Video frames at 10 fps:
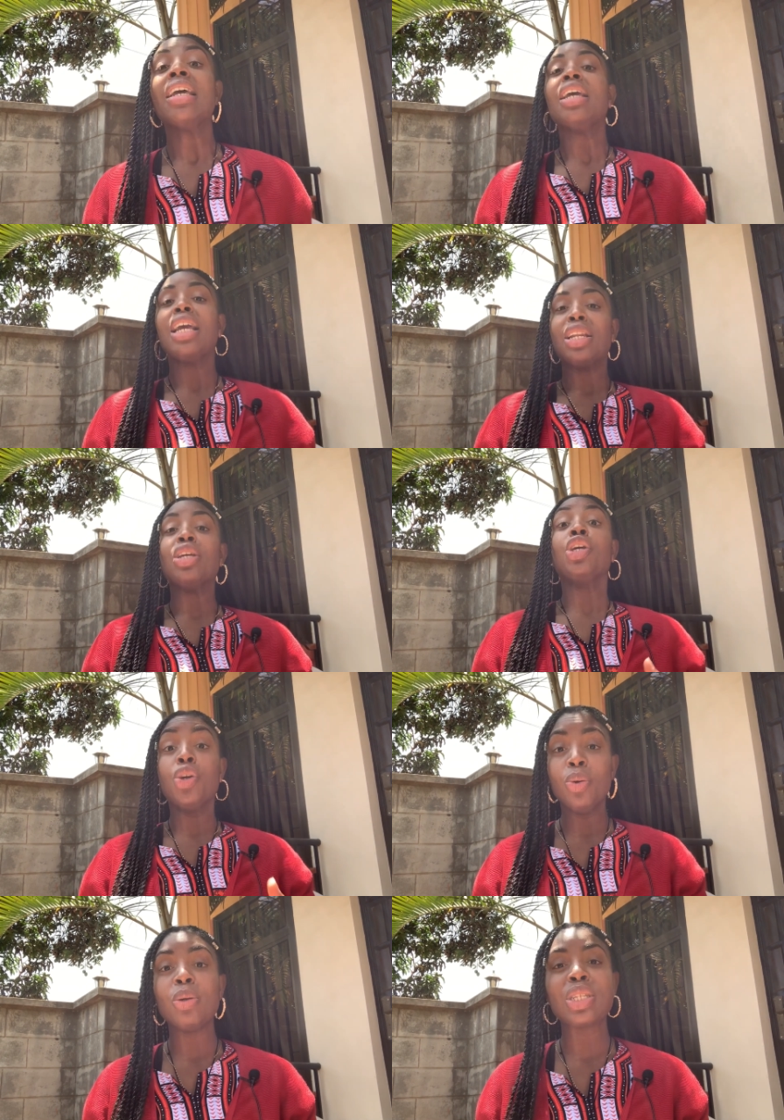And
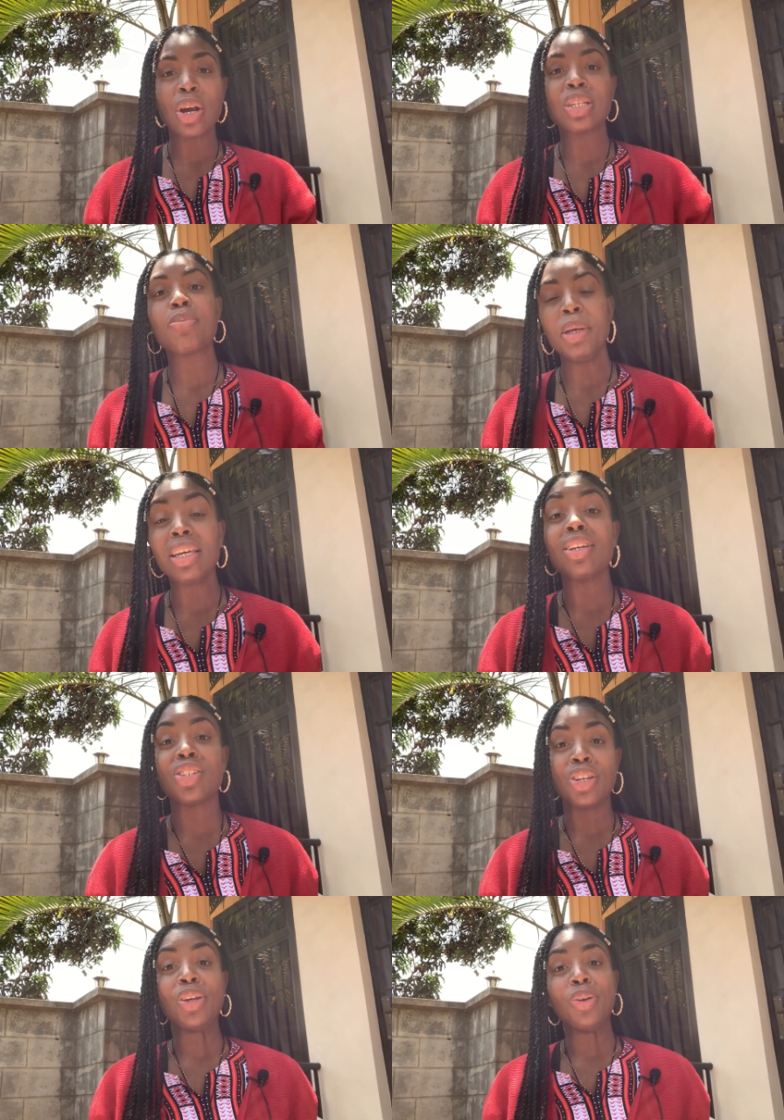you start speaking
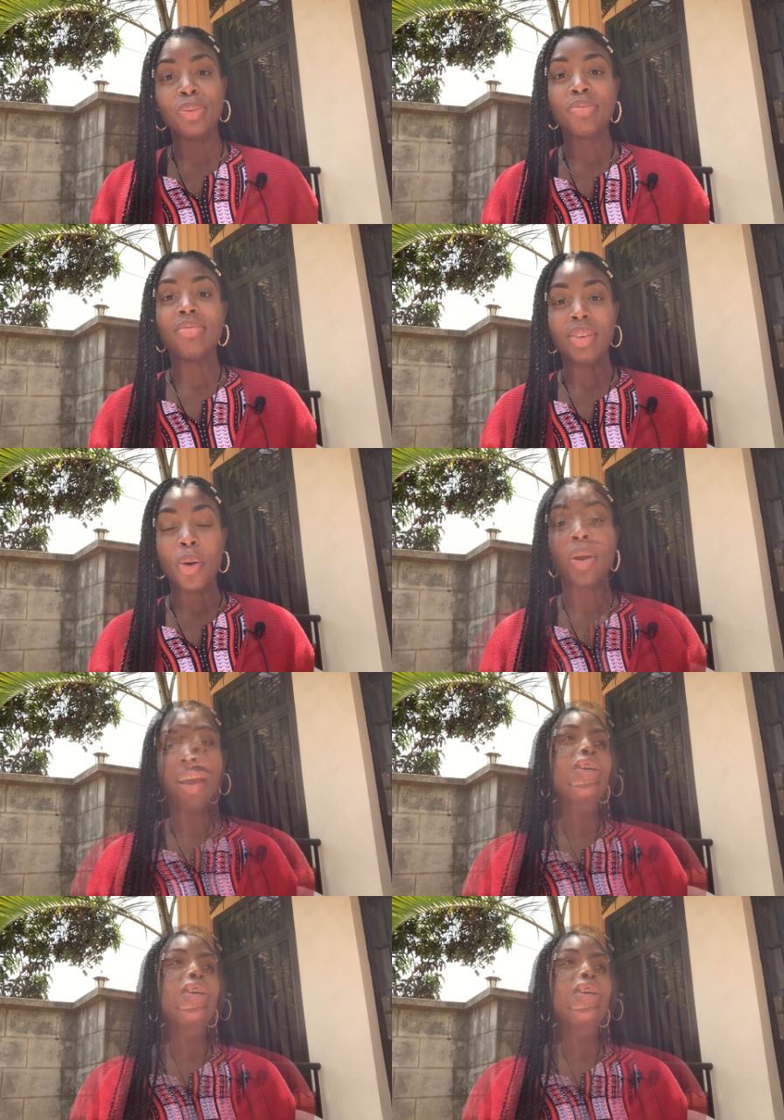to you, okay?